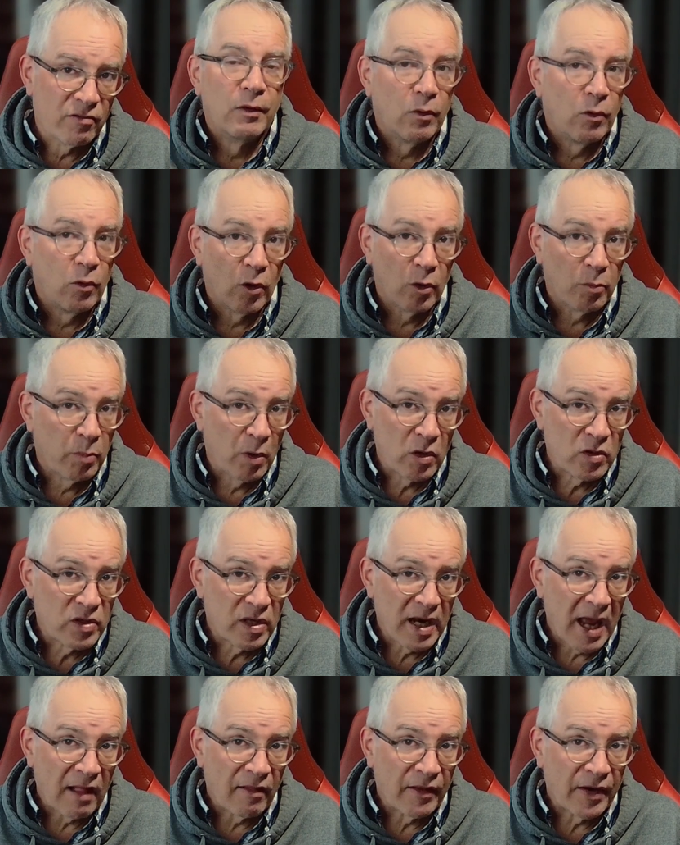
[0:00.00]
or
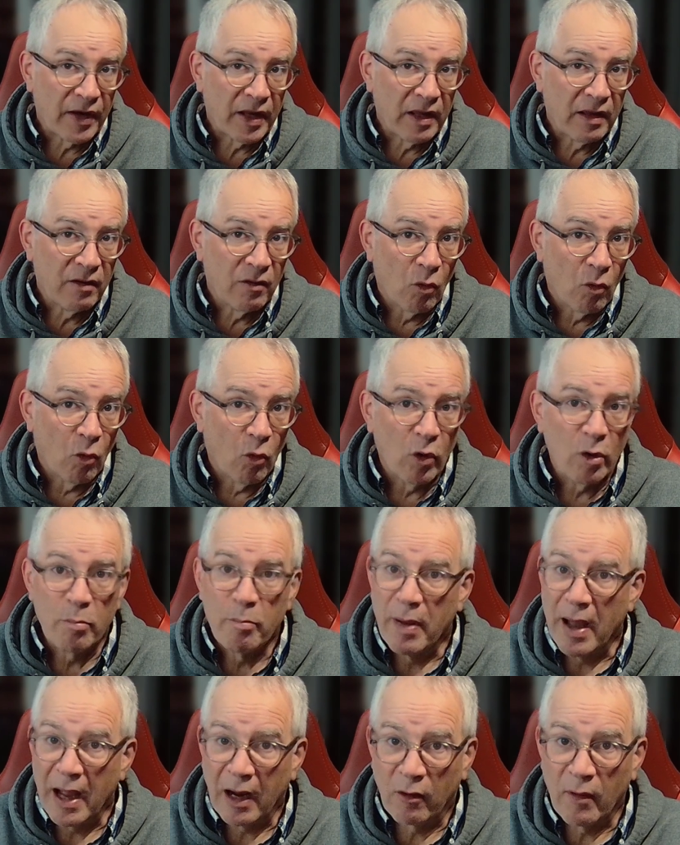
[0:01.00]
personality, or
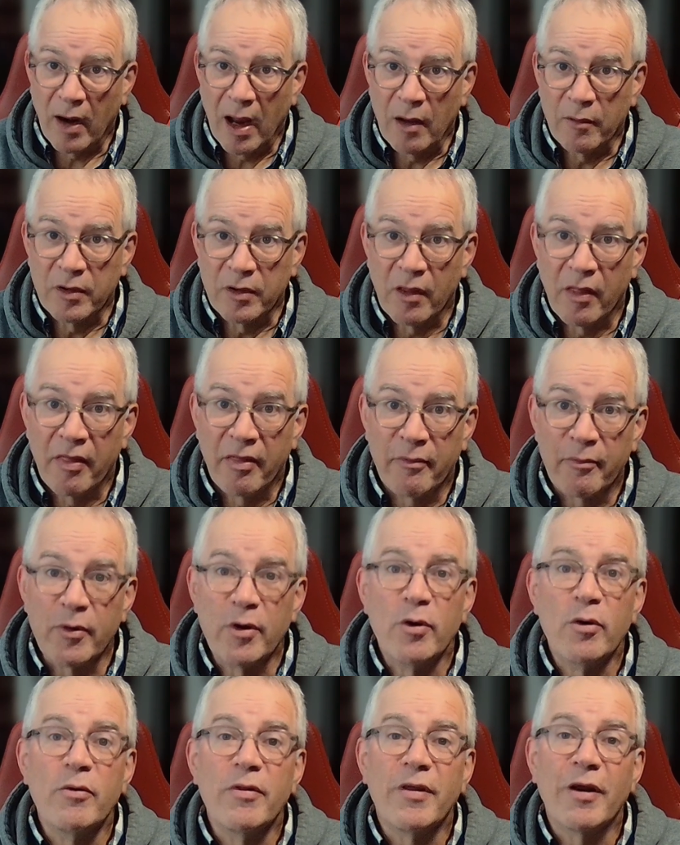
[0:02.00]
background
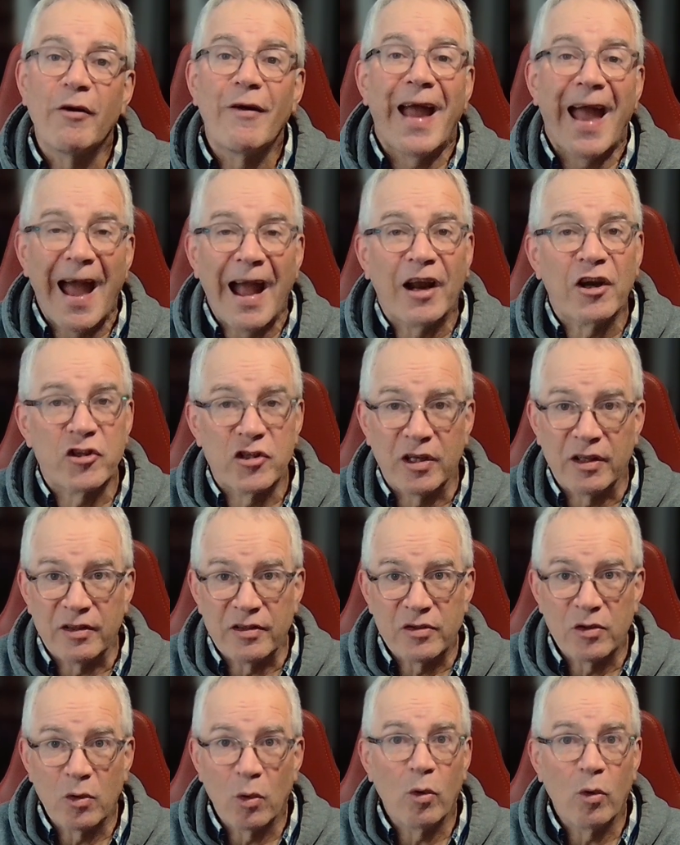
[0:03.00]
through their
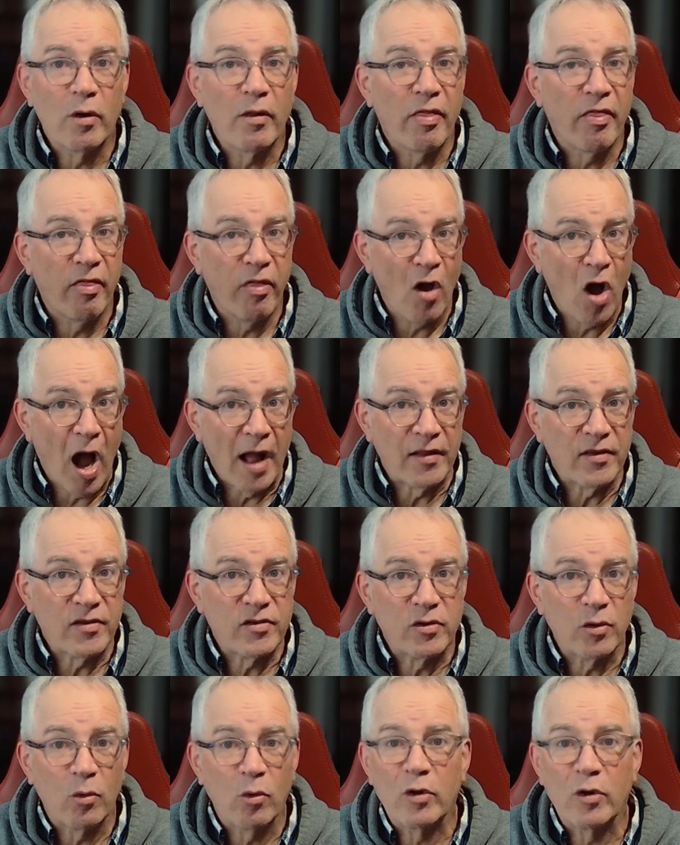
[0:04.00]
actions, or thoughts,
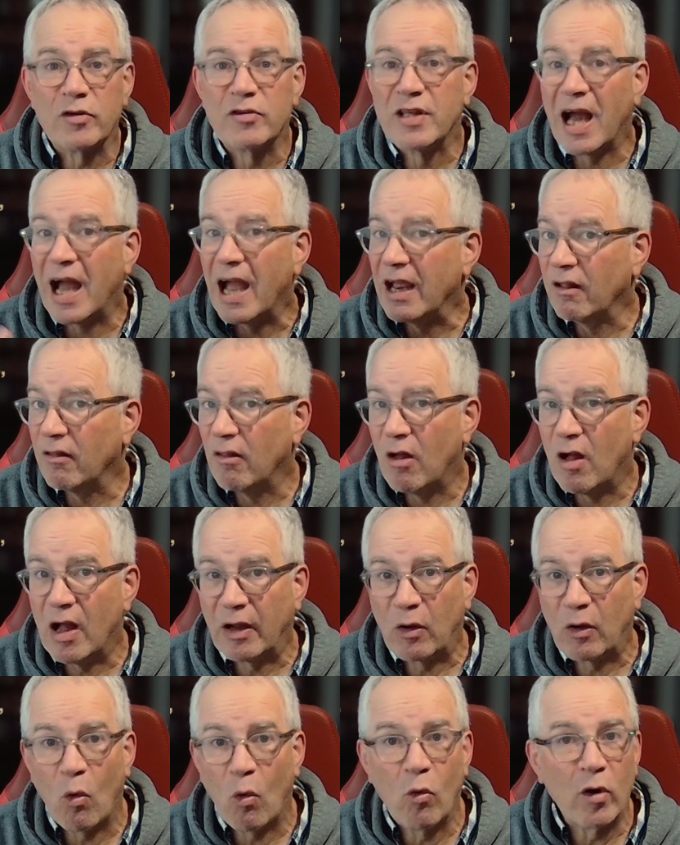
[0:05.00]
or dialogue,
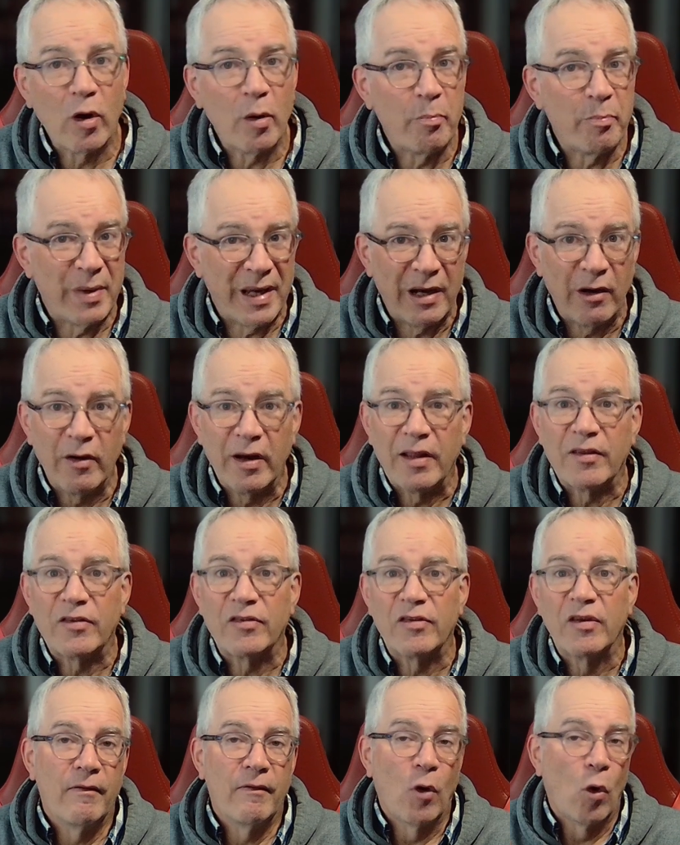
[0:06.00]
or appearance,
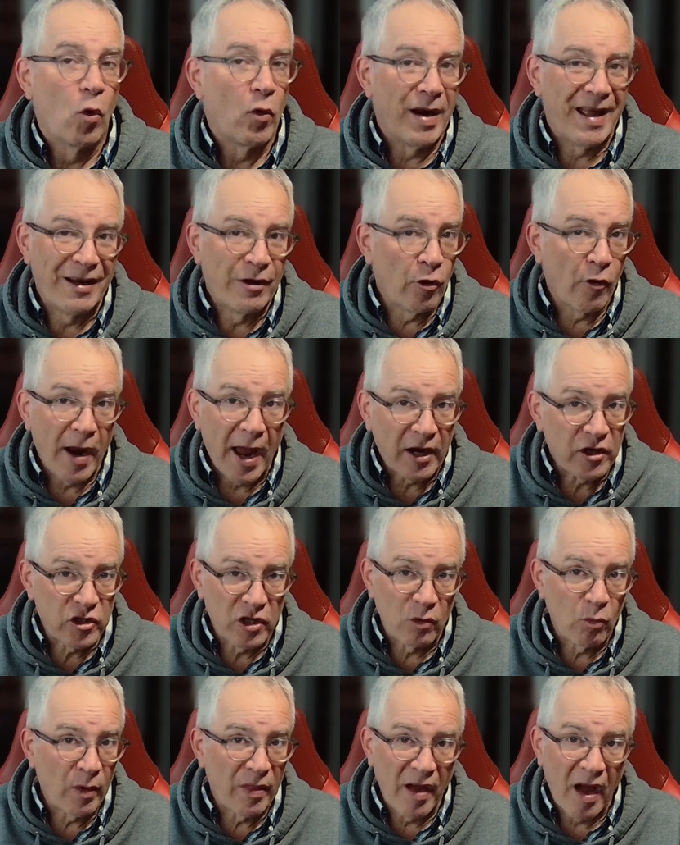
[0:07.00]
or
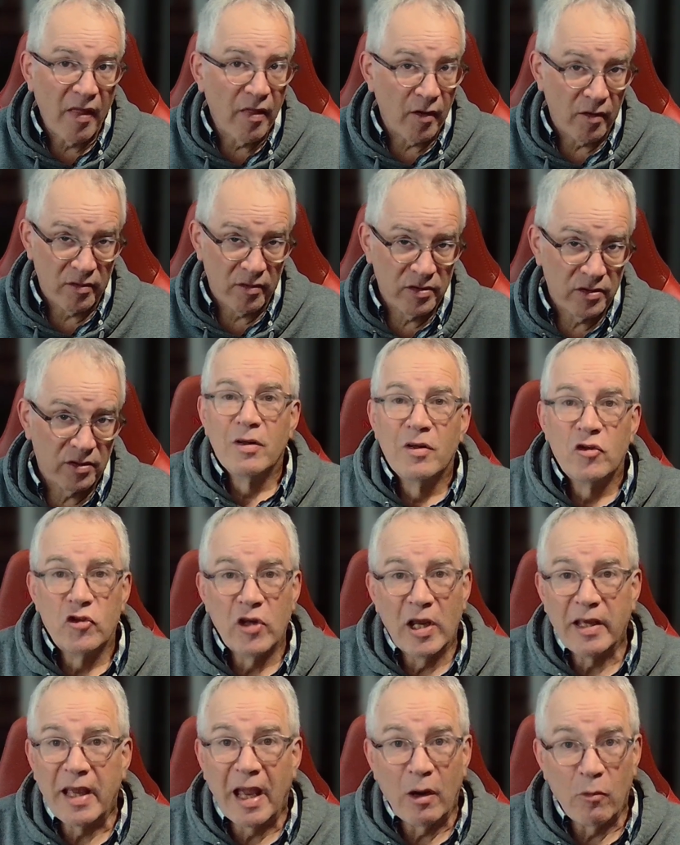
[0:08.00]
interaction with others. J.K.